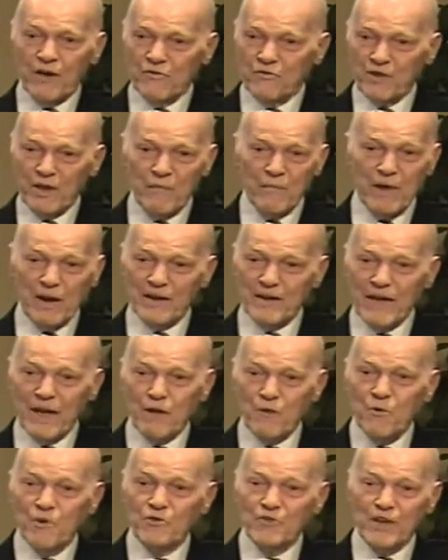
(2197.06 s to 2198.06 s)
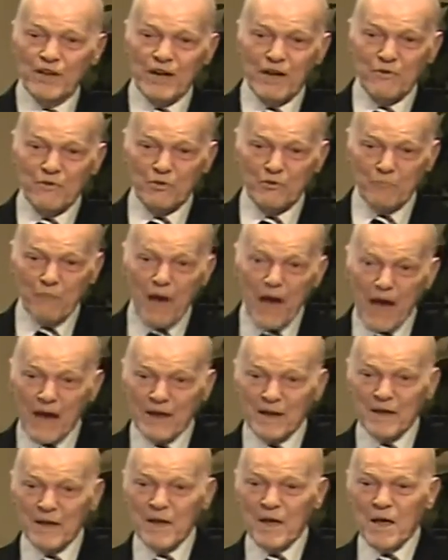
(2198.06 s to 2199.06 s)
I've said many times, I wish they'd love us
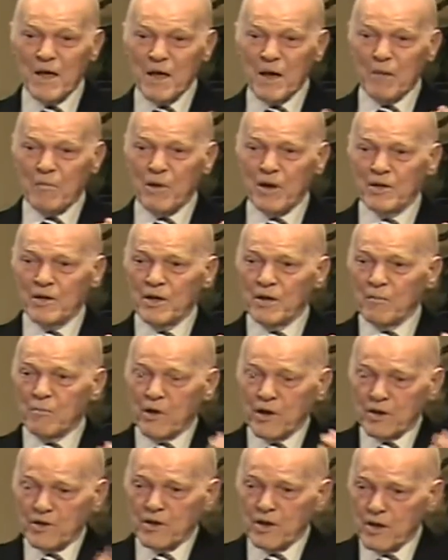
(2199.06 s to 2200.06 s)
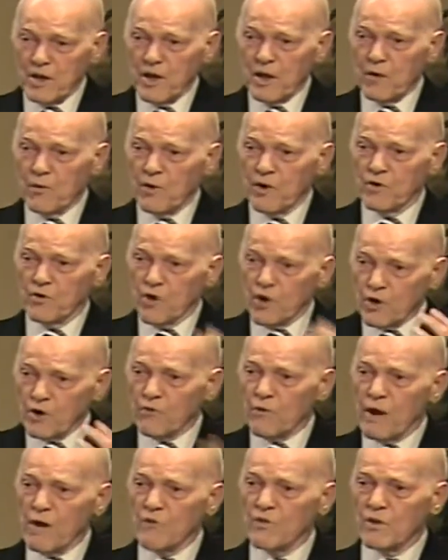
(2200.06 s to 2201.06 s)
back. But, but uh, we don't
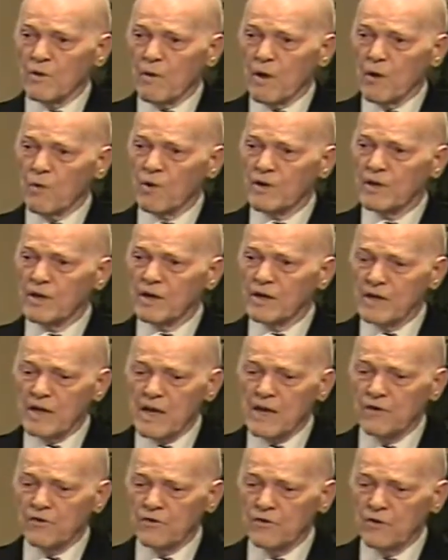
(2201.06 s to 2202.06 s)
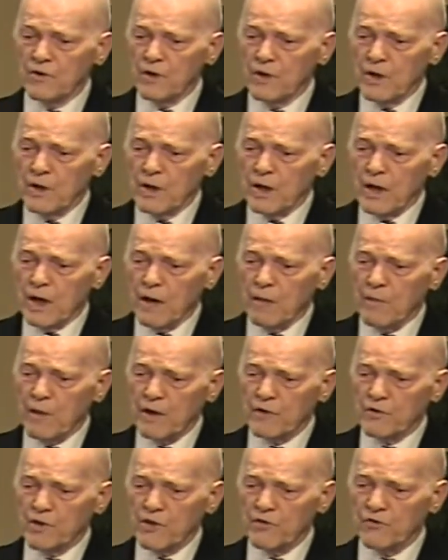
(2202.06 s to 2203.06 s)
agree with them on what they teach
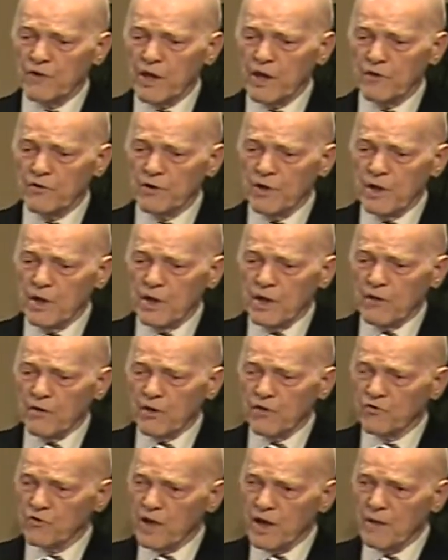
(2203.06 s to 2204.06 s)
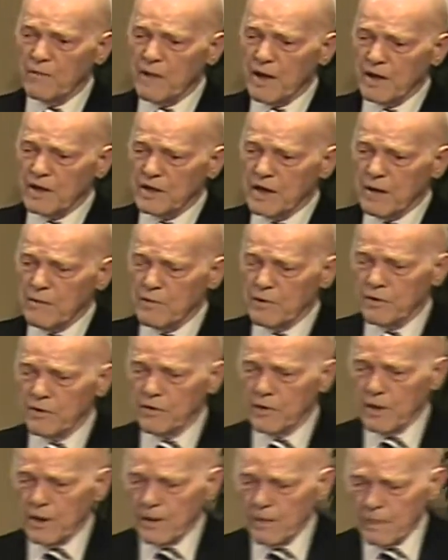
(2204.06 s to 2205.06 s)
about these things. The Son of Man
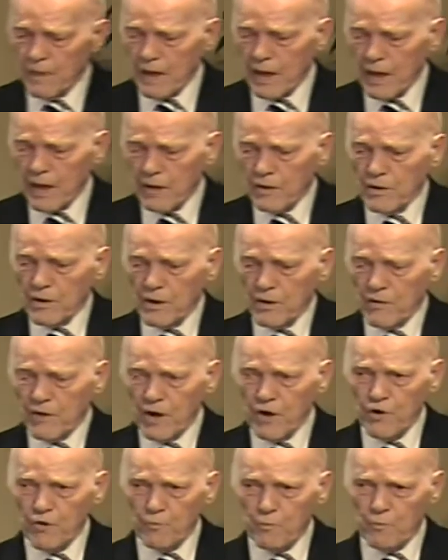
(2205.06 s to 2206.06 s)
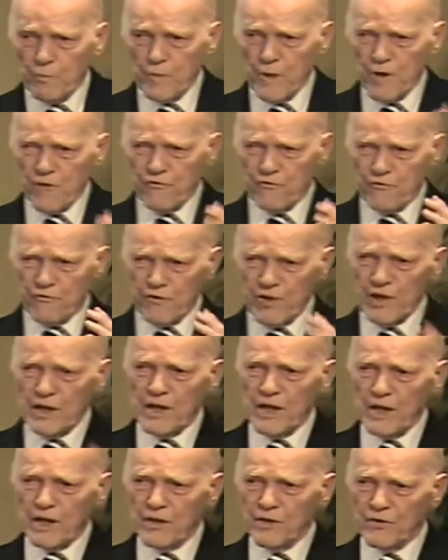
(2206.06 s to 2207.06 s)
cometh. And uh, they're, they're
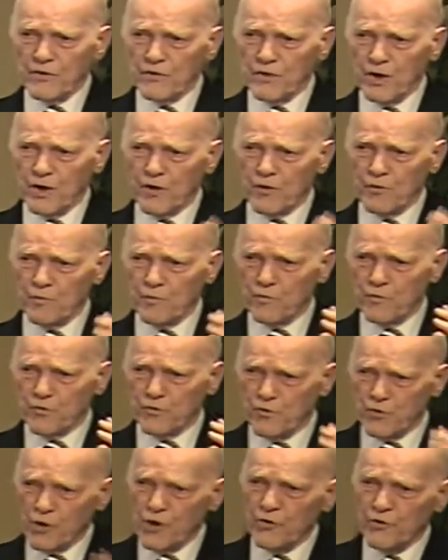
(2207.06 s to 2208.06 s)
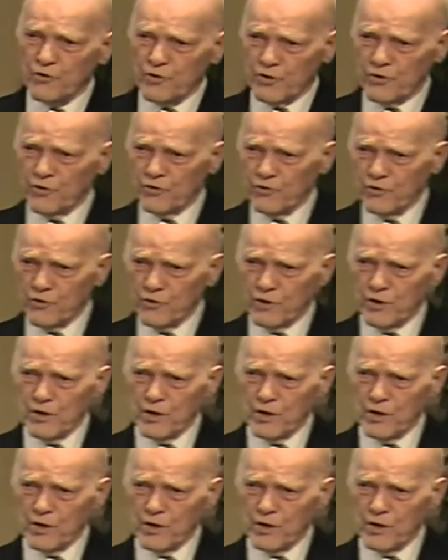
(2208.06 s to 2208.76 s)
filling their churches